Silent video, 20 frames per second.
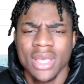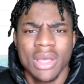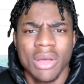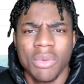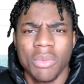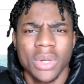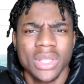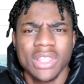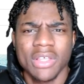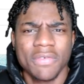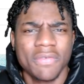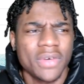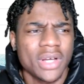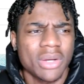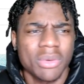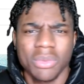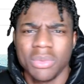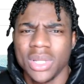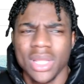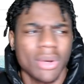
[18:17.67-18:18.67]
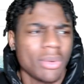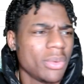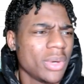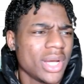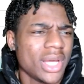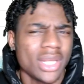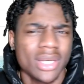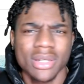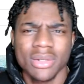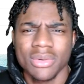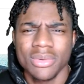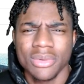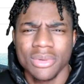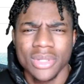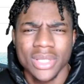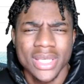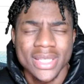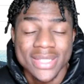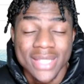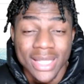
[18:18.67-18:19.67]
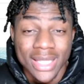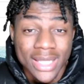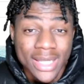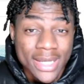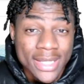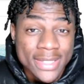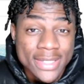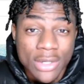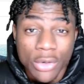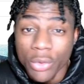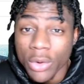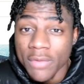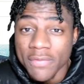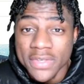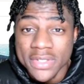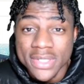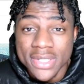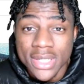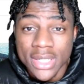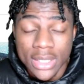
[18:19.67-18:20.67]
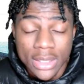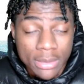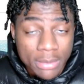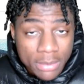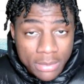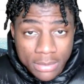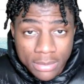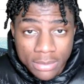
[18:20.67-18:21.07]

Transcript: What the fuck? Like what? He's the leading scorer of his team.